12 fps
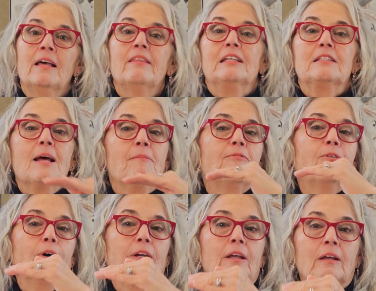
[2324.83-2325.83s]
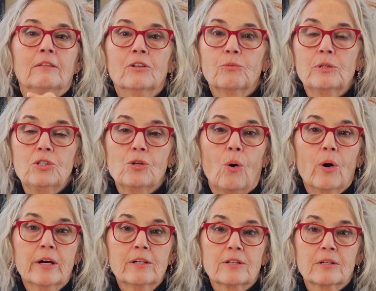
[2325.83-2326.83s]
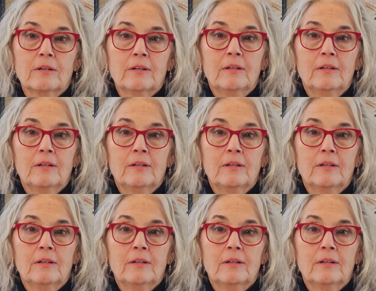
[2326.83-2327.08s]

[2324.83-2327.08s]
they step foot in the resort,